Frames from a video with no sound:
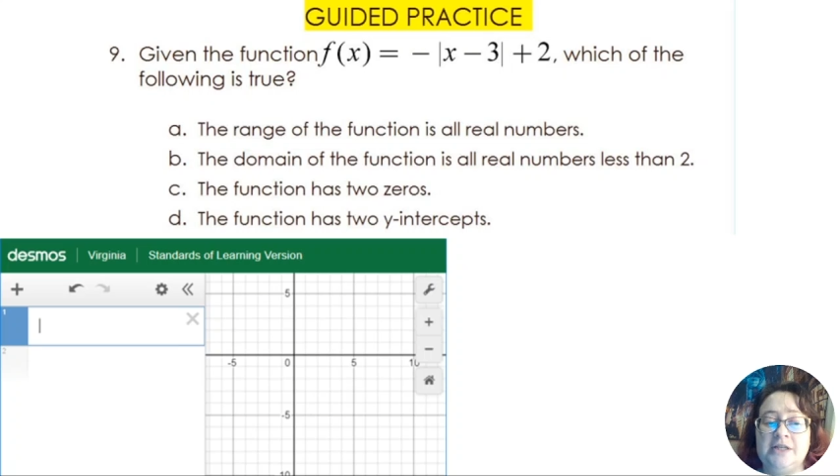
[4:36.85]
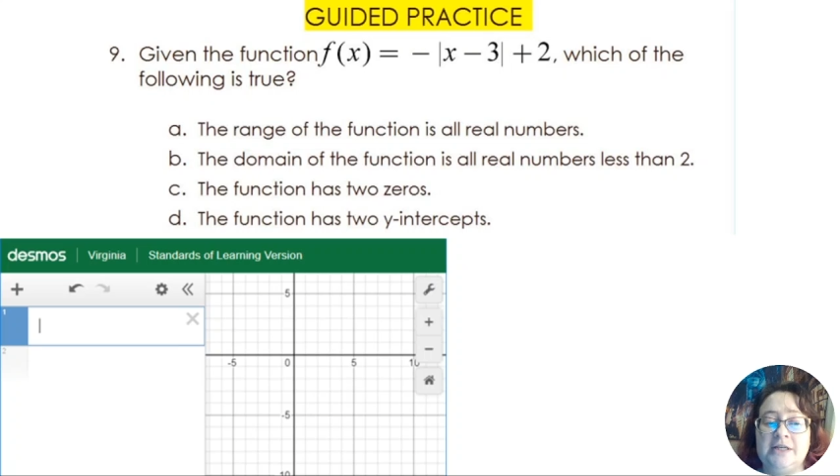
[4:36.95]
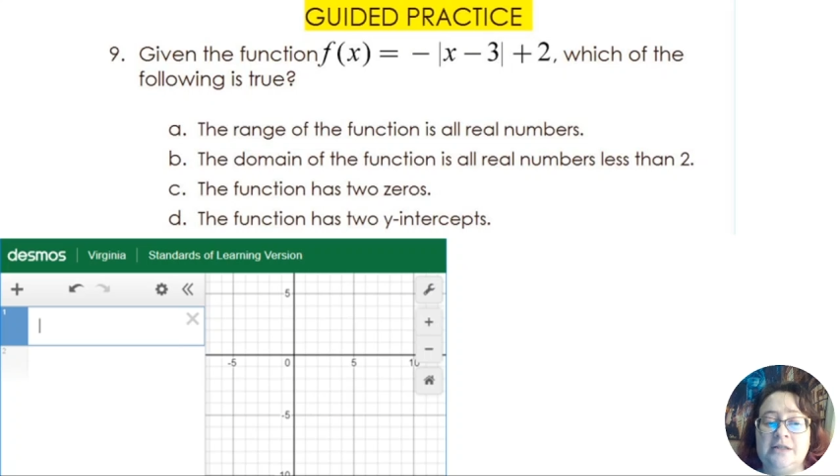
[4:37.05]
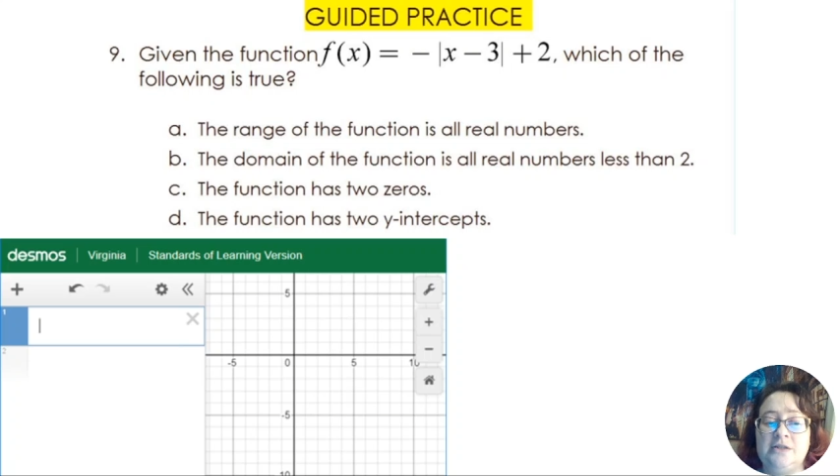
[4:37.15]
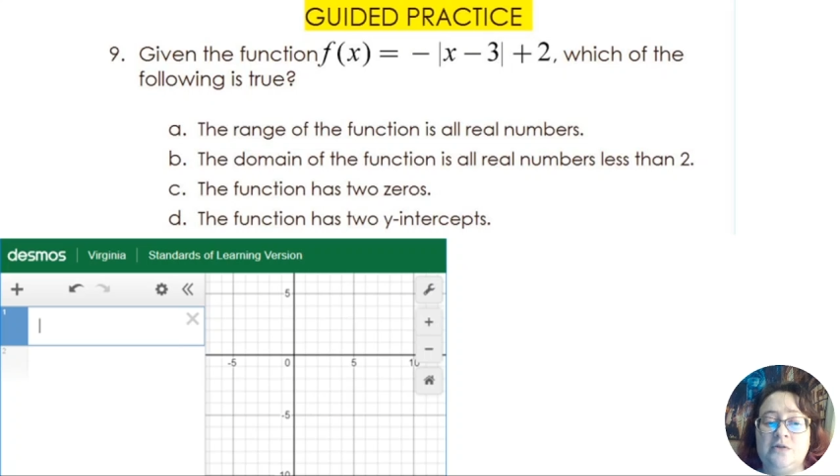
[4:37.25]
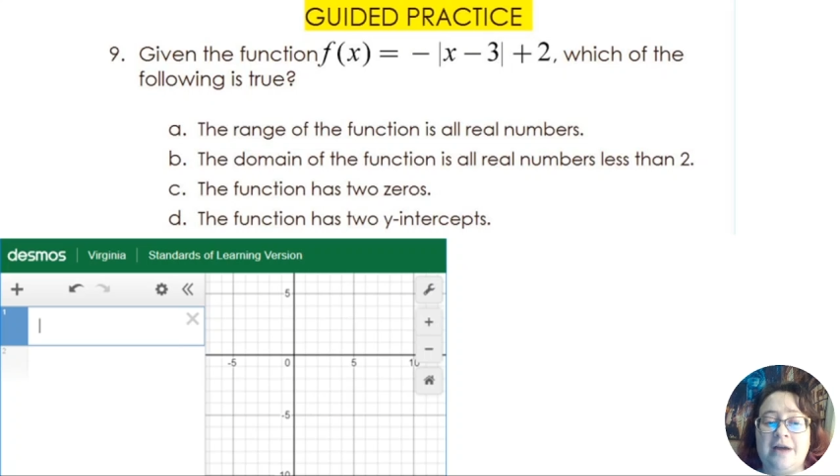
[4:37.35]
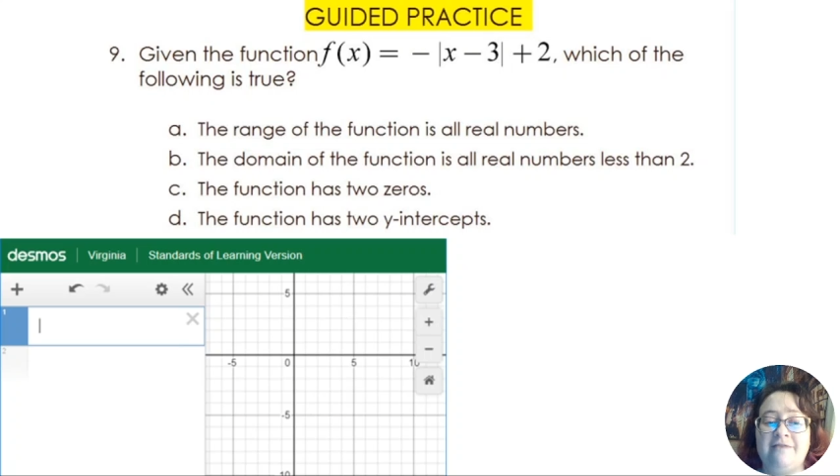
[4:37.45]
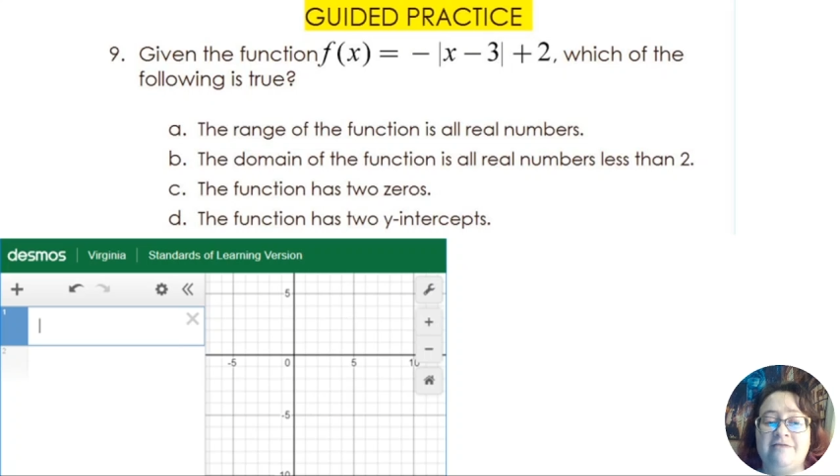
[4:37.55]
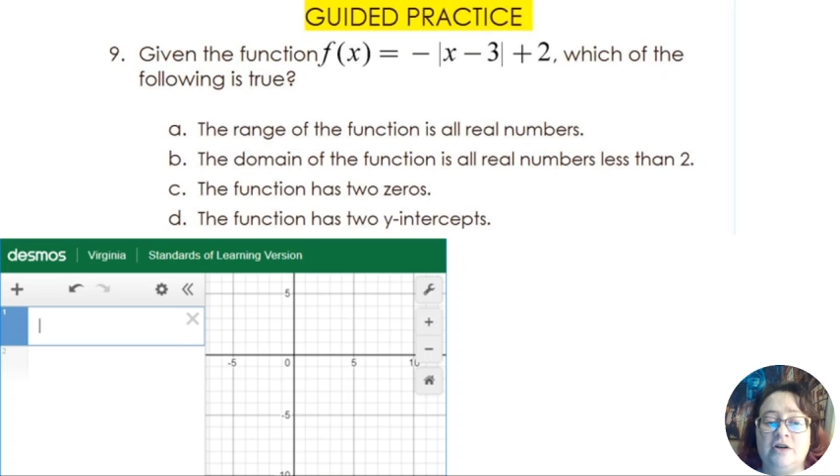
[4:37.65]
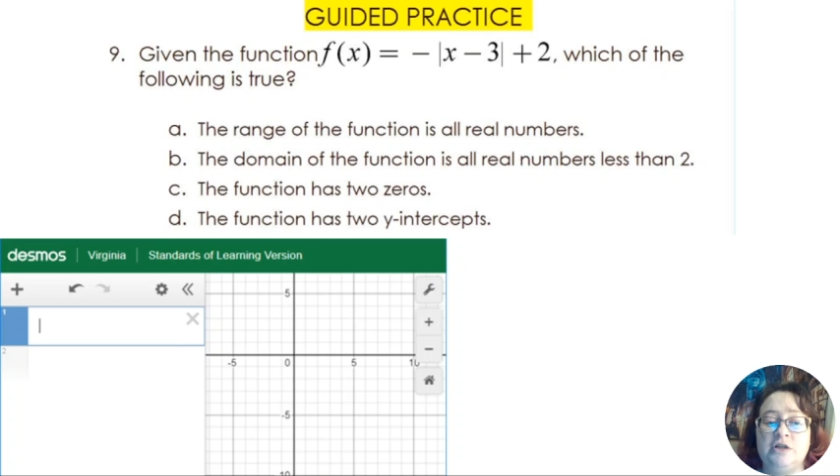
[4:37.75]
into
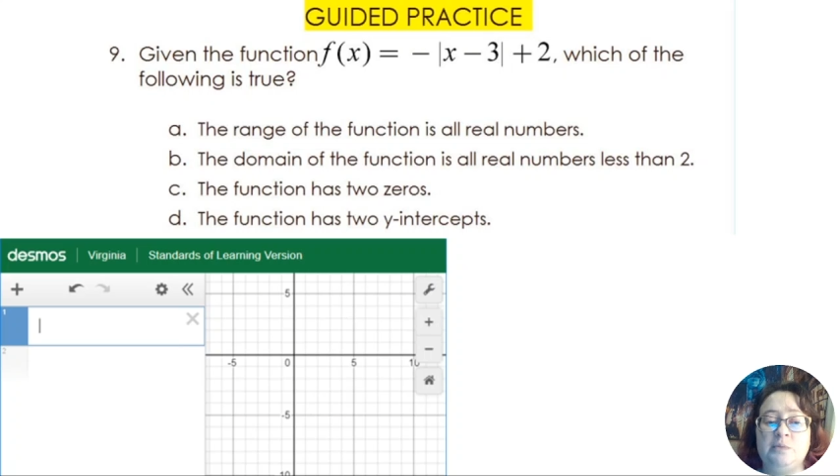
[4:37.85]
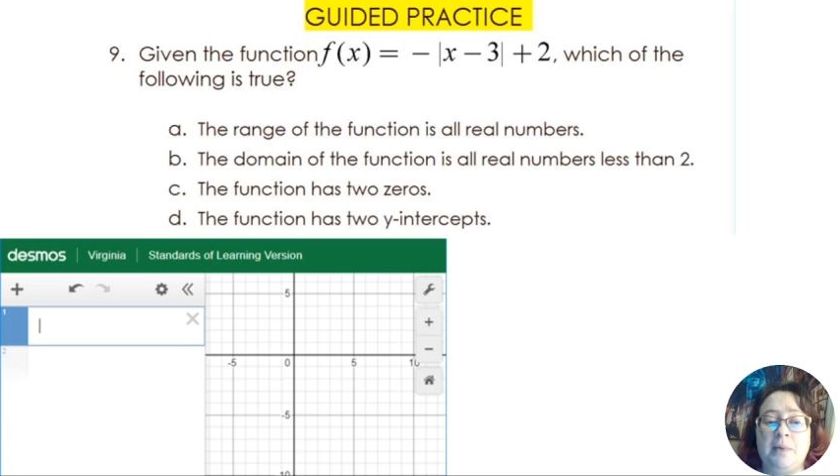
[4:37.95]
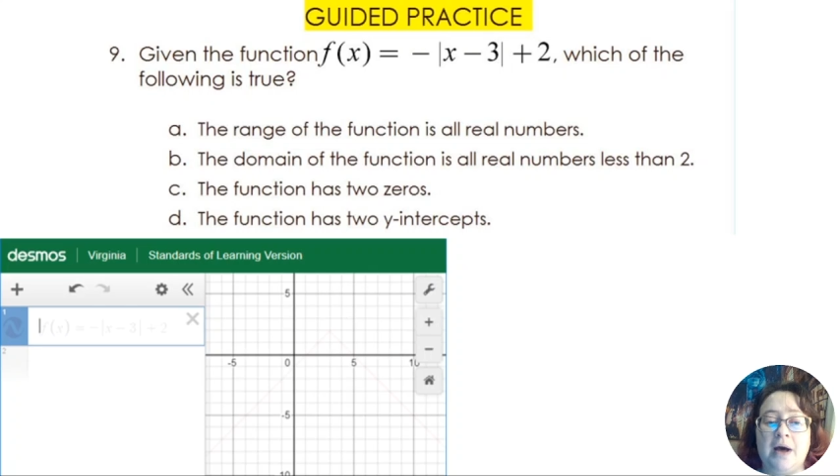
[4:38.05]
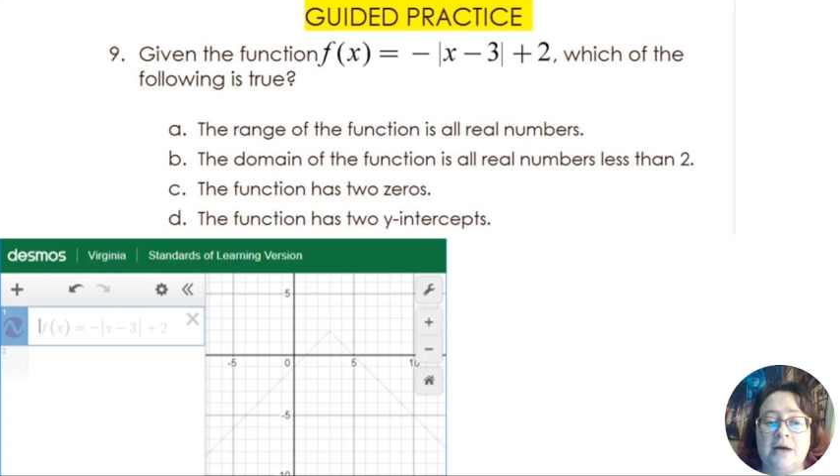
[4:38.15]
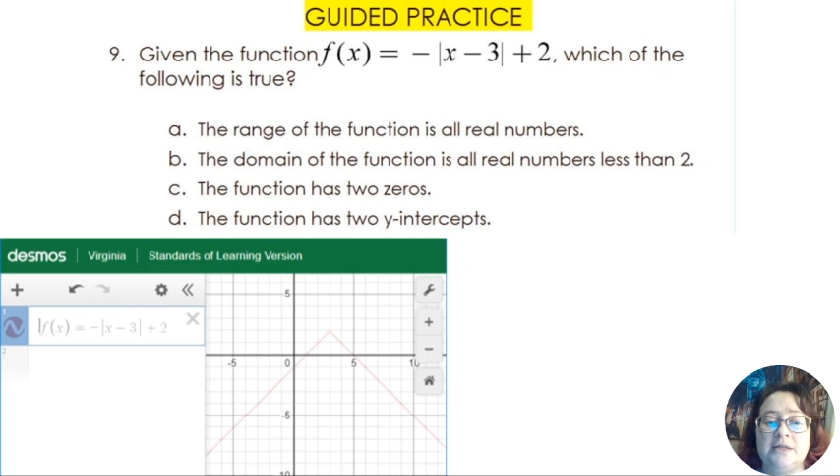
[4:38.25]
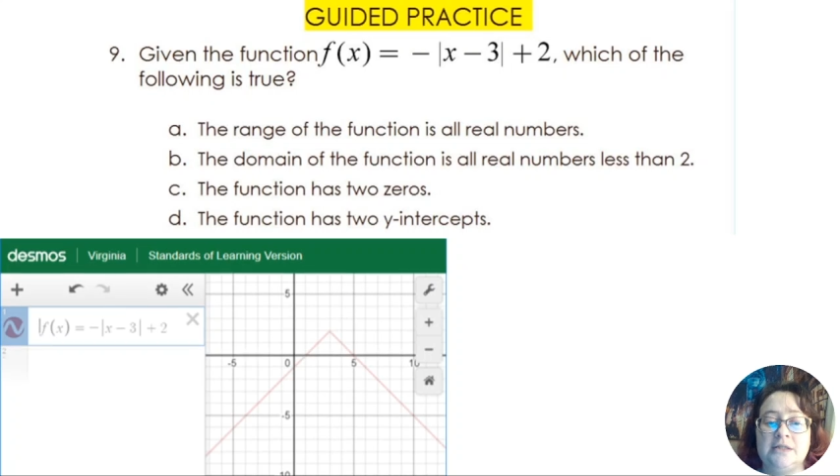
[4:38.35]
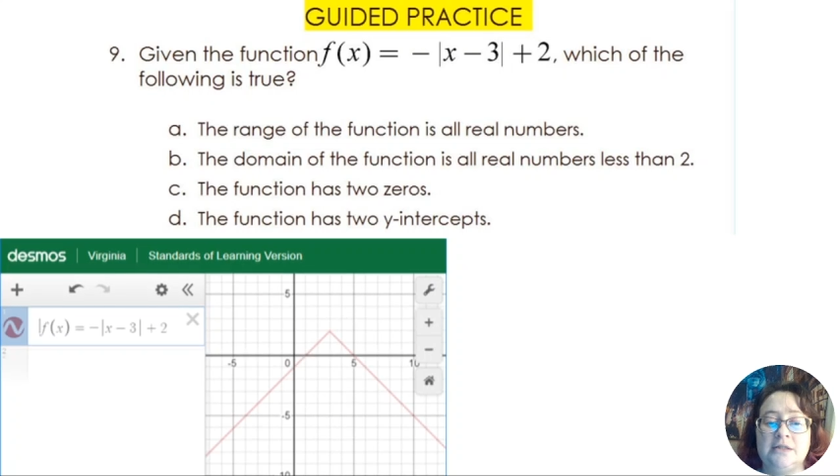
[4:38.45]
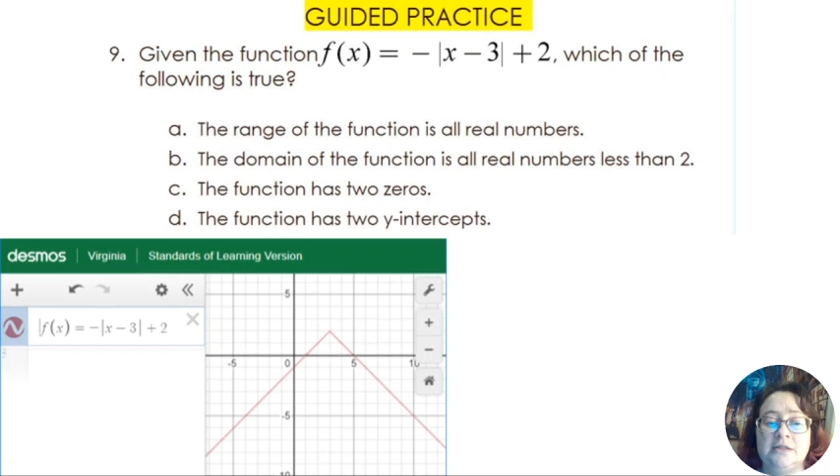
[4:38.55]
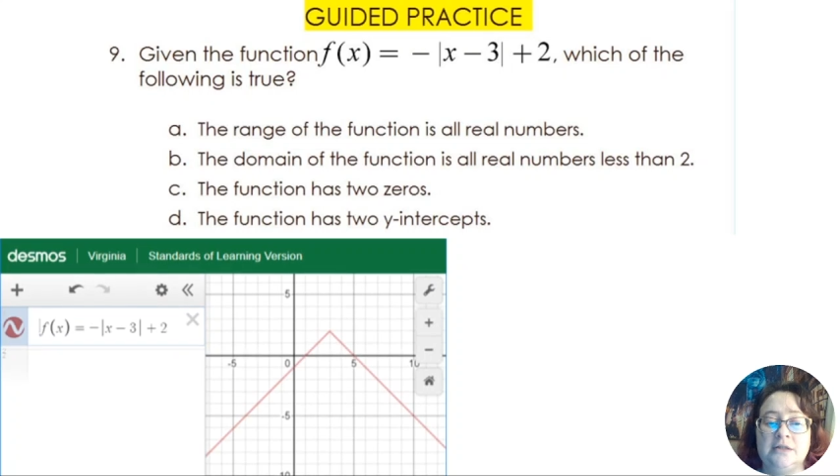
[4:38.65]
that first box,